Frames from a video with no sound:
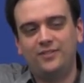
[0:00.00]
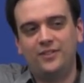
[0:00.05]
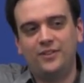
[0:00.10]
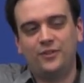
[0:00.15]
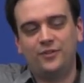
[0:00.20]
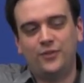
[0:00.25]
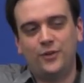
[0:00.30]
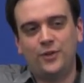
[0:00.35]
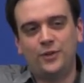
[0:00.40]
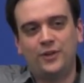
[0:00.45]

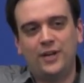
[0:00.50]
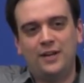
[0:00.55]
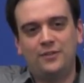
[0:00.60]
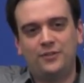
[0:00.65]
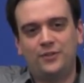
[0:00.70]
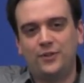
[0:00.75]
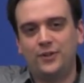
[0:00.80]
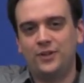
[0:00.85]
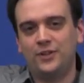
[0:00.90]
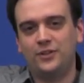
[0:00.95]
Their
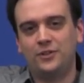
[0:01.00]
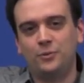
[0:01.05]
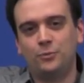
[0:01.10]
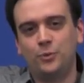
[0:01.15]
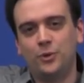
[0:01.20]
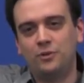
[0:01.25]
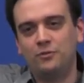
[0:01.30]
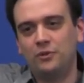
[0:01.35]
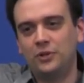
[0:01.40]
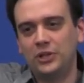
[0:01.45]
photographs turn into
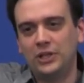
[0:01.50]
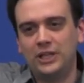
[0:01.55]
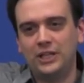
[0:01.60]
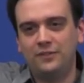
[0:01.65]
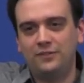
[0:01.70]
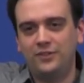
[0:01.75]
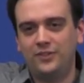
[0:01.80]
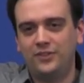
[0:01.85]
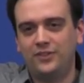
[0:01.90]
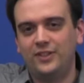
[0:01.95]
wood
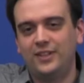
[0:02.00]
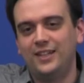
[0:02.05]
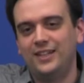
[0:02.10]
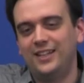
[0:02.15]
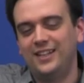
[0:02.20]
reliefs.